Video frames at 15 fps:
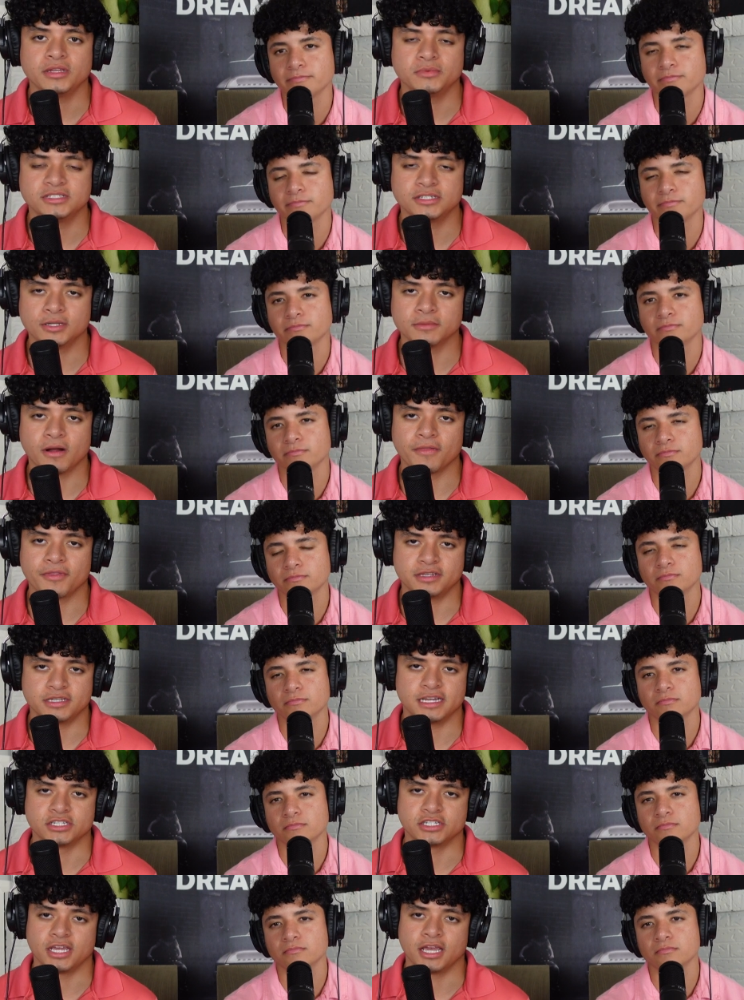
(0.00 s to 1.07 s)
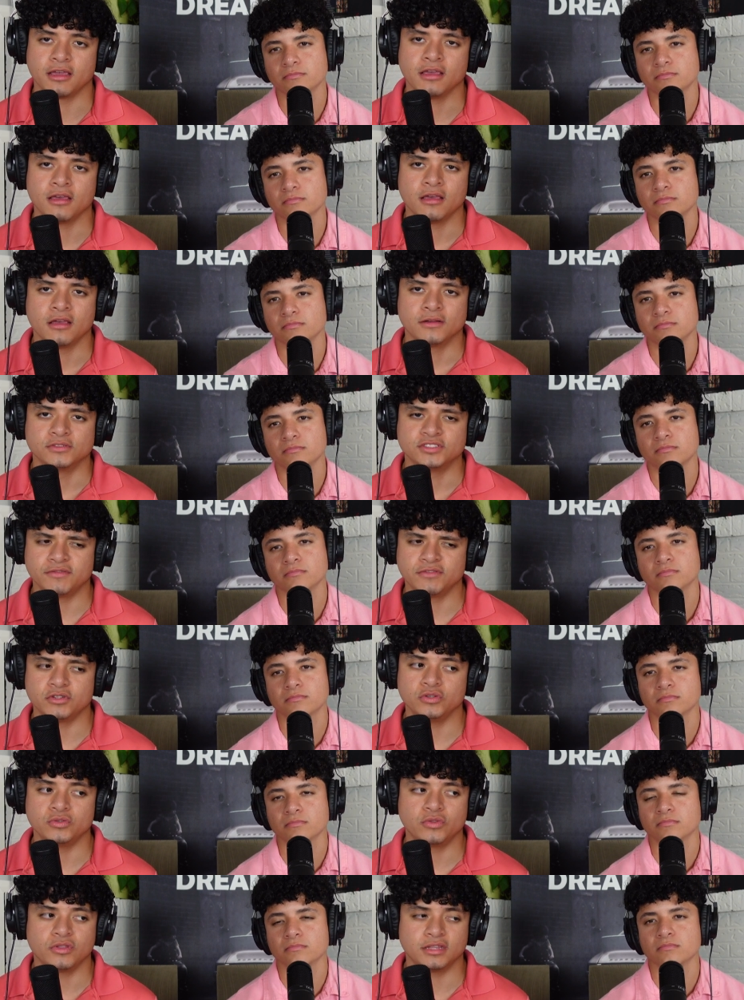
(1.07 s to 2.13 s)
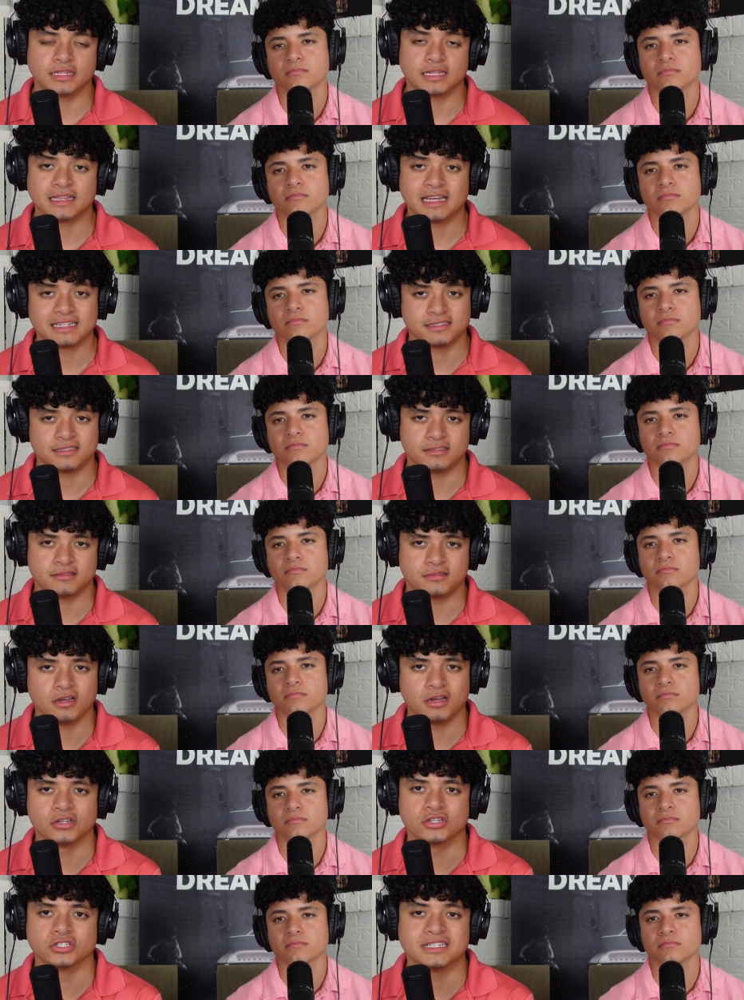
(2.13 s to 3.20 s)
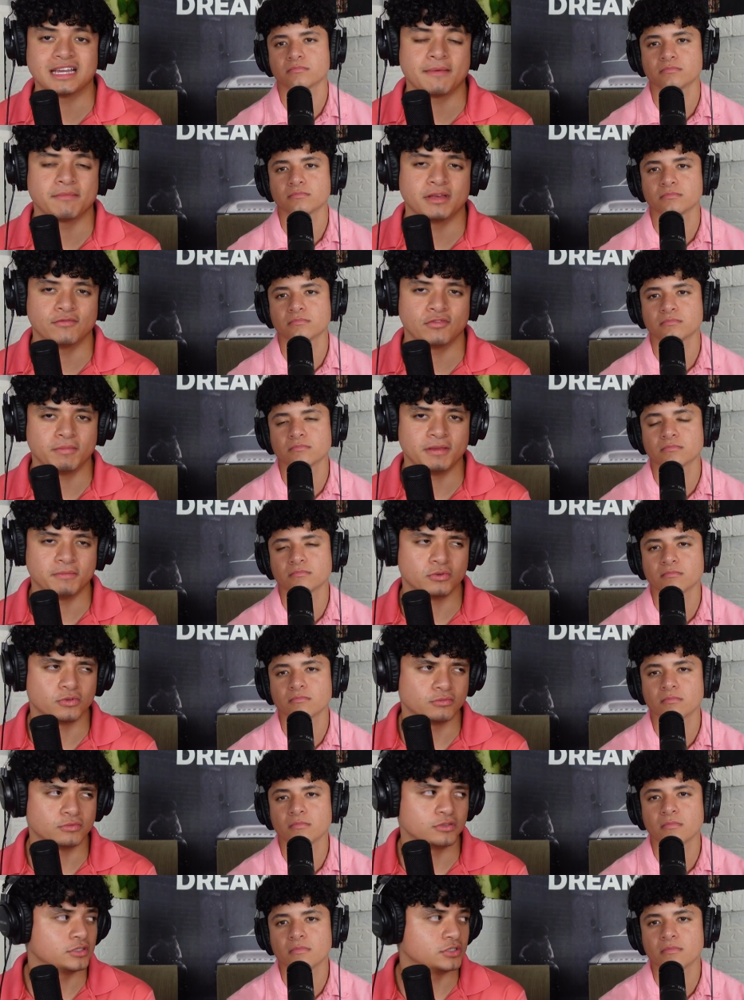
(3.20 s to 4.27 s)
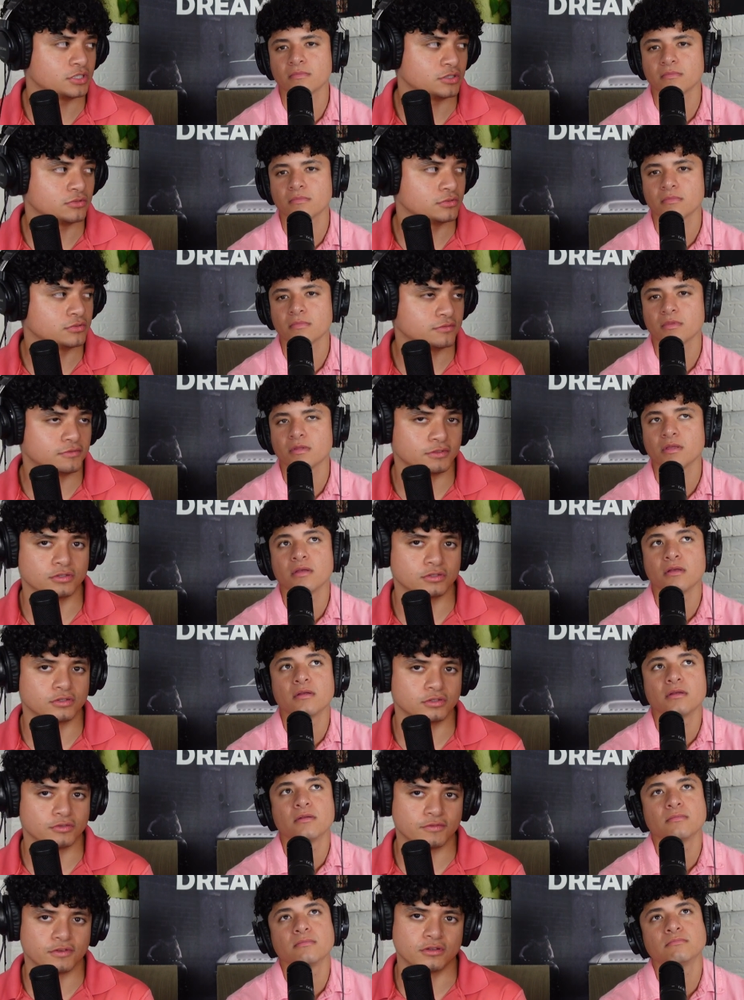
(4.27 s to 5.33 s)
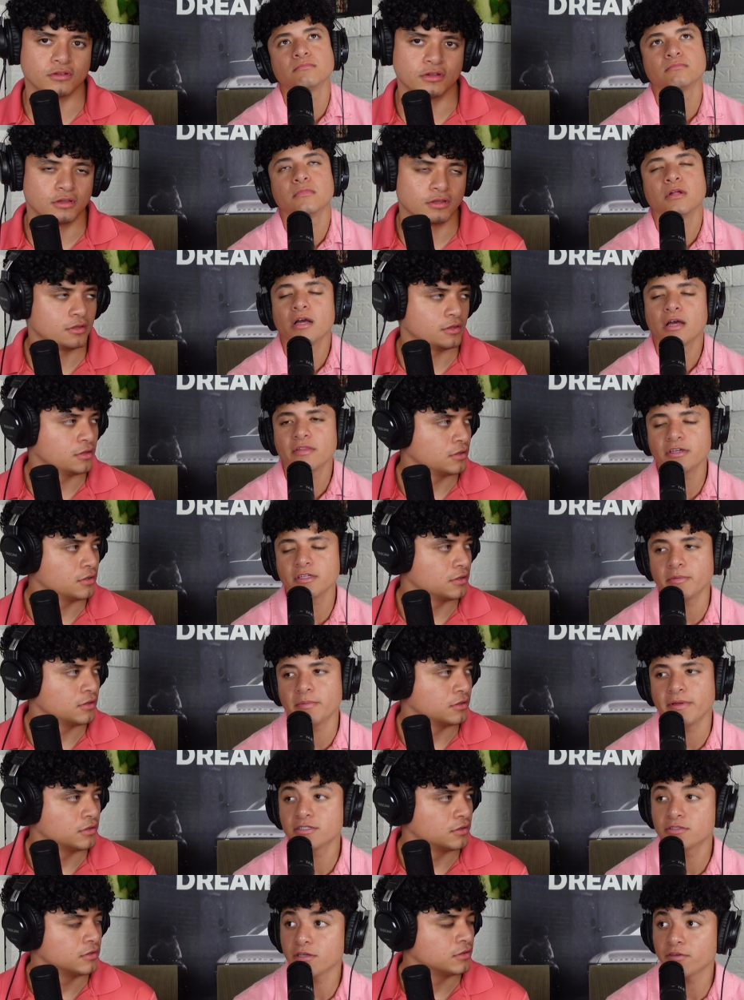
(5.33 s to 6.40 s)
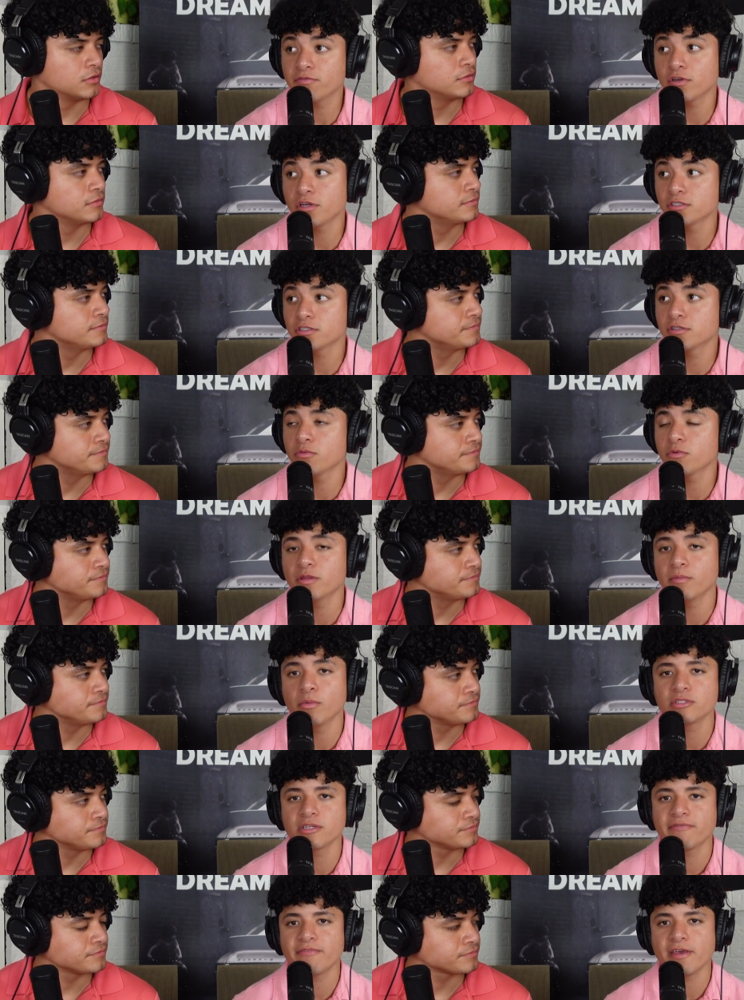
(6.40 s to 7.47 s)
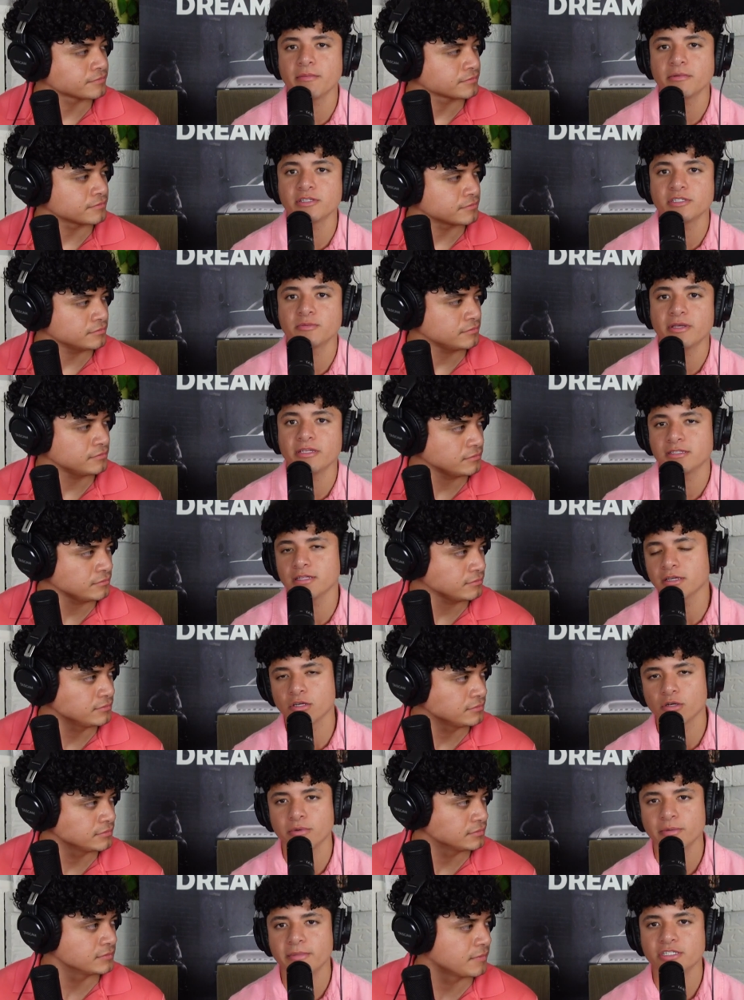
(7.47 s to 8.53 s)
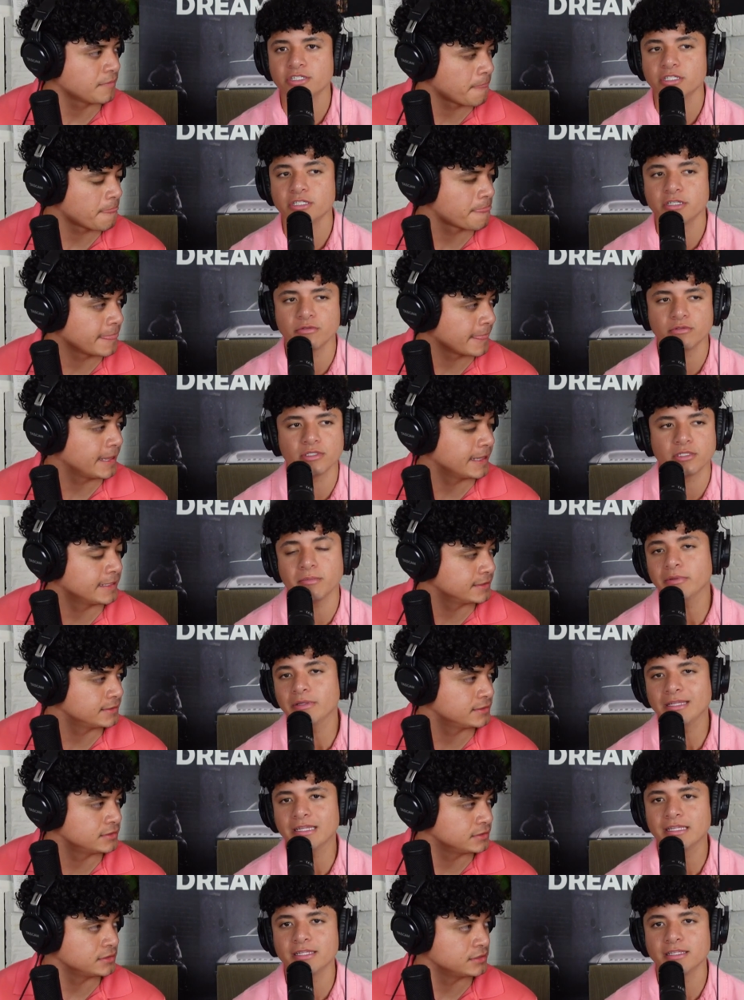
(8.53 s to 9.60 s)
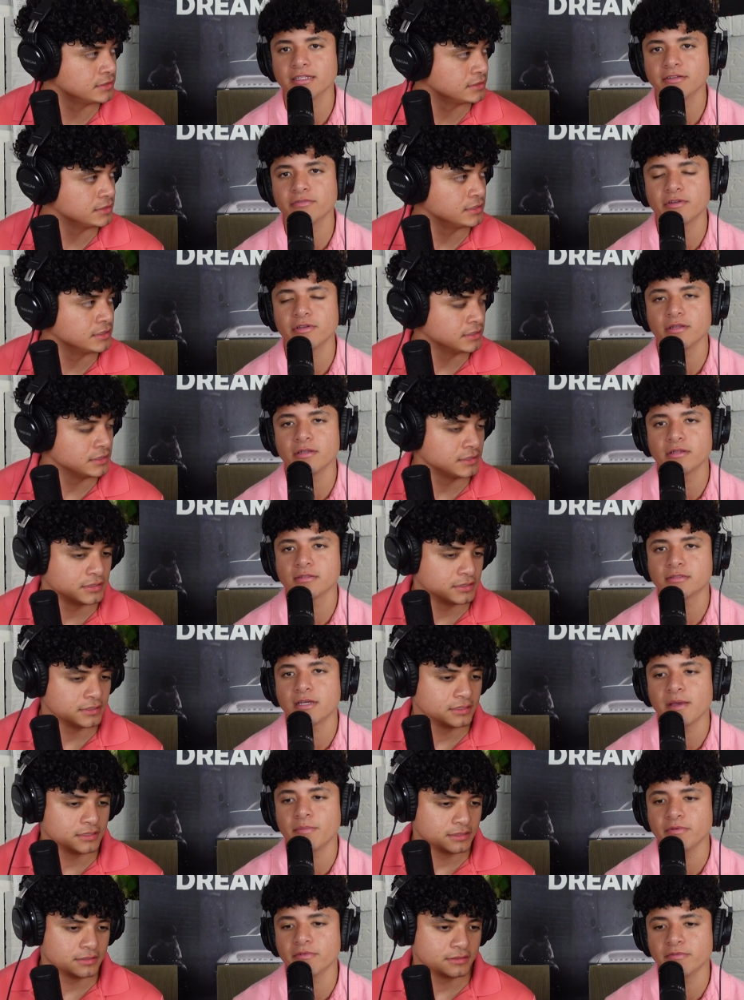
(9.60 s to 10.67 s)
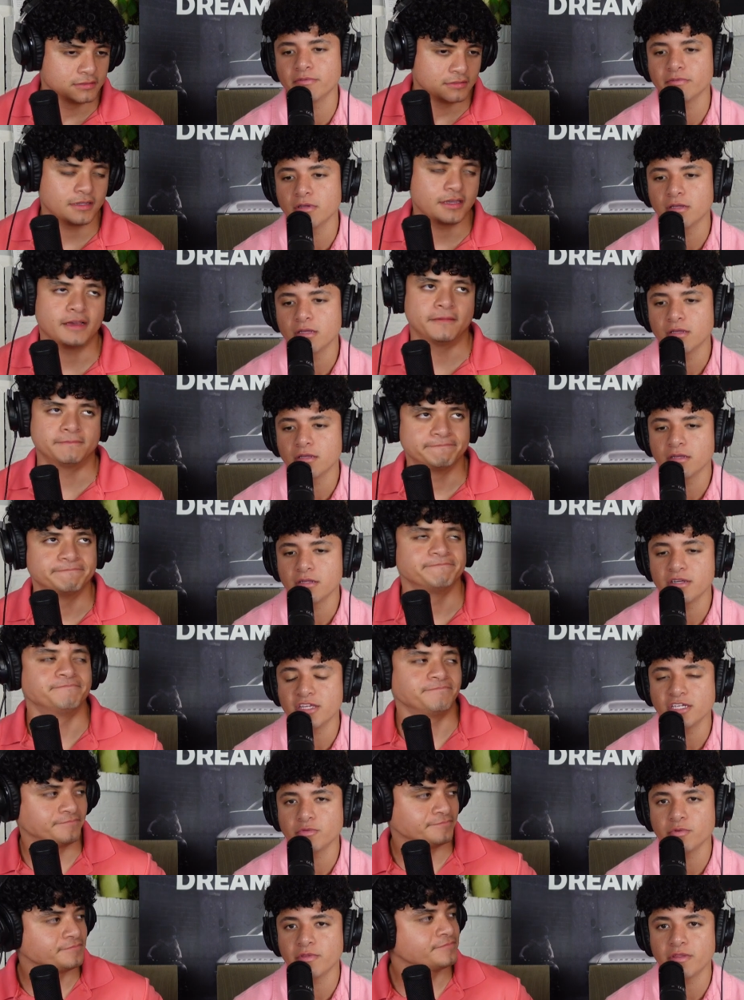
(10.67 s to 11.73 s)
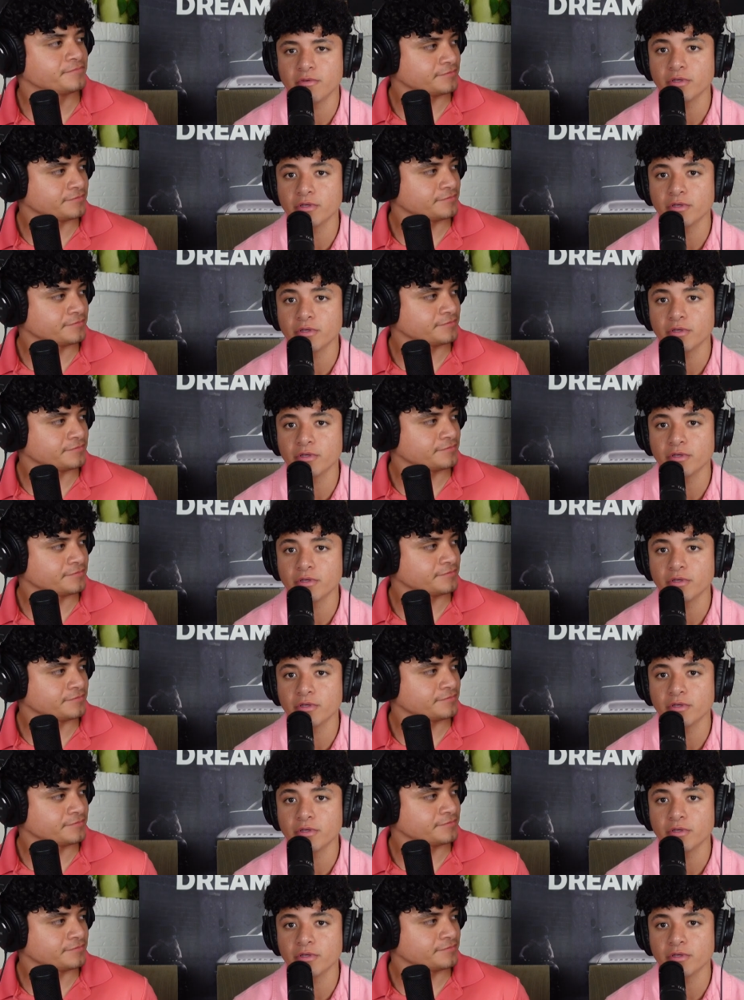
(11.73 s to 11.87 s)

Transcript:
Speaker 1: took a month to educate. Jeffrey, do you think that that's a good timeline for people in general? I think it
Speaker 2: depends. Like for us with the multifamily space, like Kerwin mentioned, it was a completely different type of niche within